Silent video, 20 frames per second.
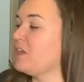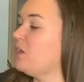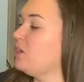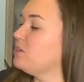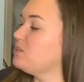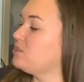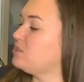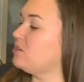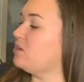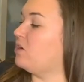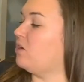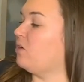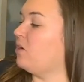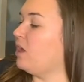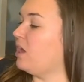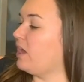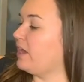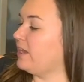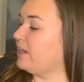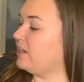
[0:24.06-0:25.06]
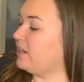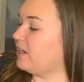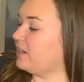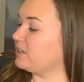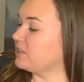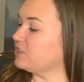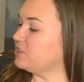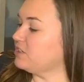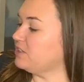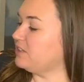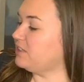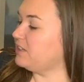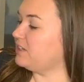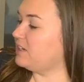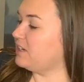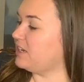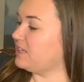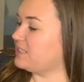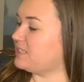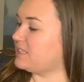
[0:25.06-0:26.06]
So it
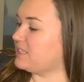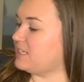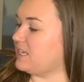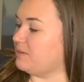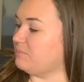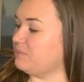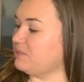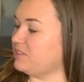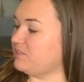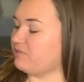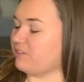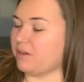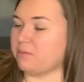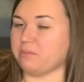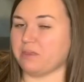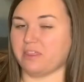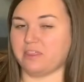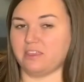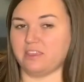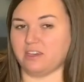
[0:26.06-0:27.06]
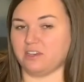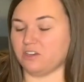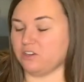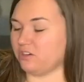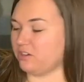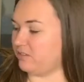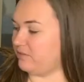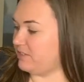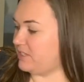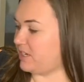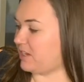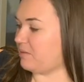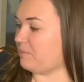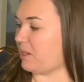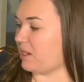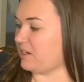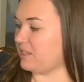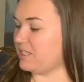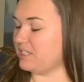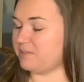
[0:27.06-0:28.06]
actually stems from the nerves that come
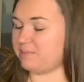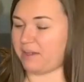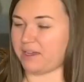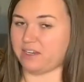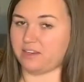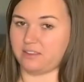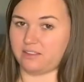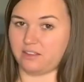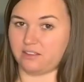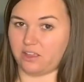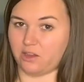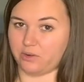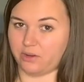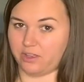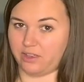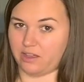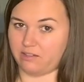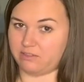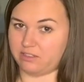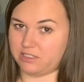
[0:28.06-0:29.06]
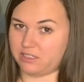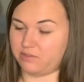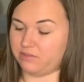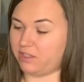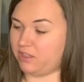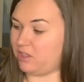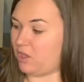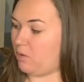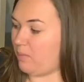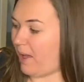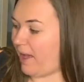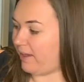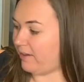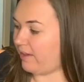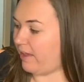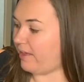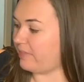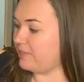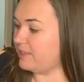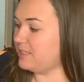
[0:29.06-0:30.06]
out of the spine at the lower levels of the low
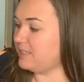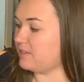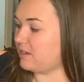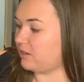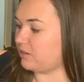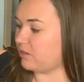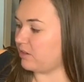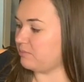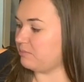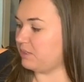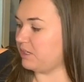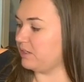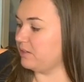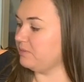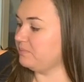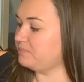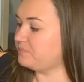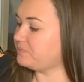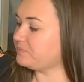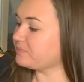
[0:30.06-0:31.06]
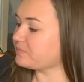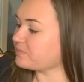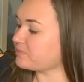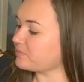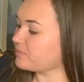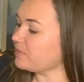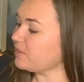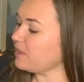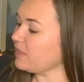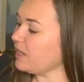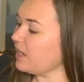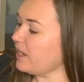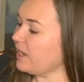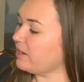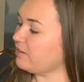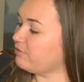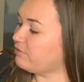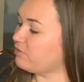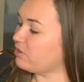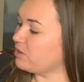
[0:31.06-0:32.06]
back and the sacrum here.
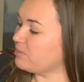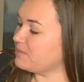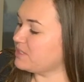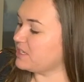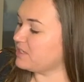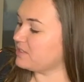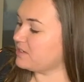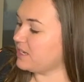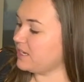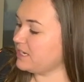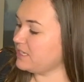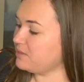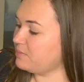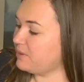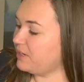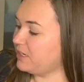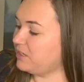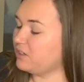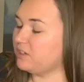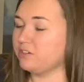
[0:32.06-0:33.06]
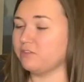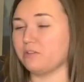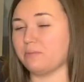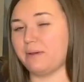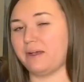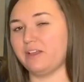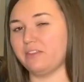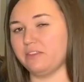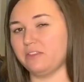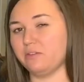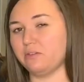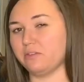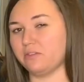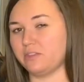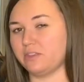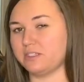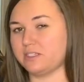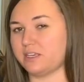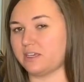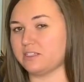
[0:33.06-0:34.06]
And it forms this nice big nerve
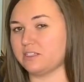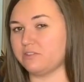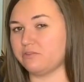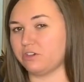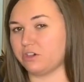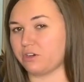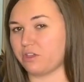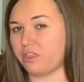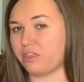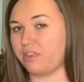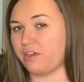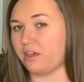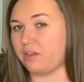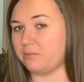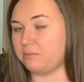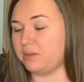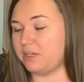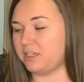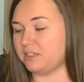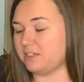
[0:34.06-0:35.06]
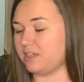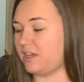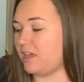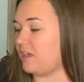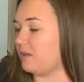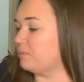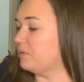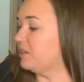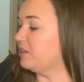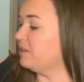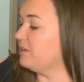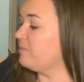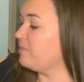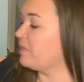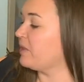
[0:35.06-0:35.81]
about the size of your thumb in diameter.